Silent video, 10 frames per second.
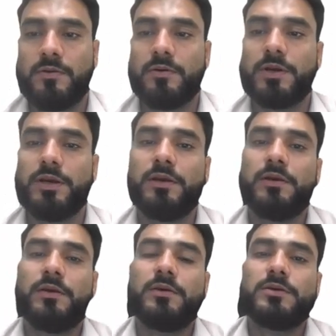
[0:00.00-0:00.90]
Okay,
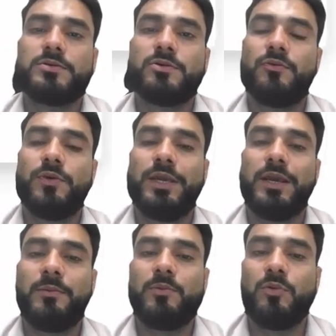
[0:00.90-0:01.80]
so we
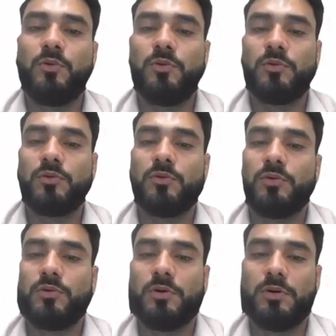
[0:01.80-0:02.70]
have to
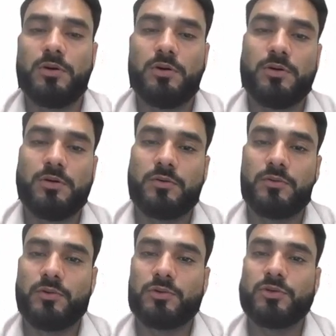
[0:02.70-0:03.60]

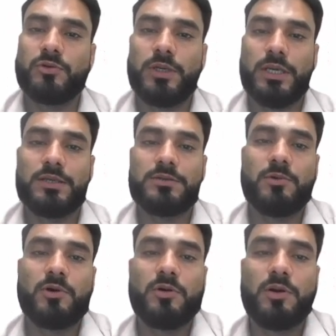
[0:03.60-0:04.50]
go through each
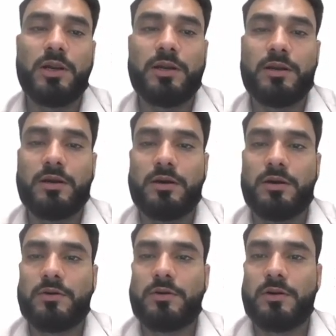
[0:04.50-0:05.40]
module and
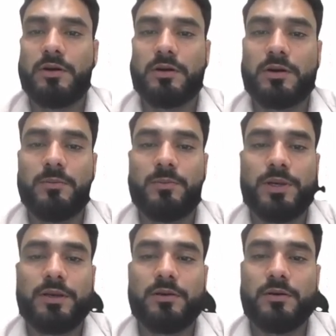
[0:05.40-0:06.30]

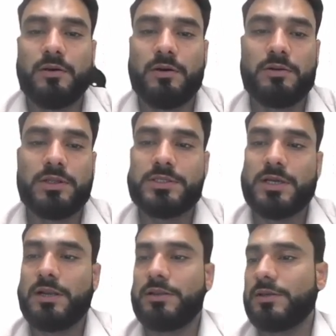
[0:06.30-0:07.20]
complete all the
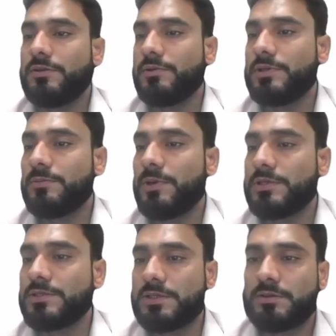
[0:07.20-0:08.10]
challenges which is
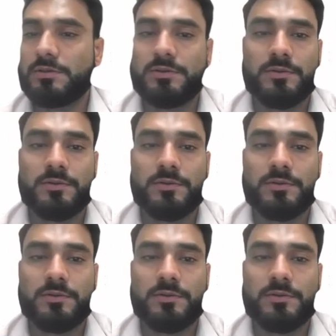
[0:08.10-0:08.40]
mentioned.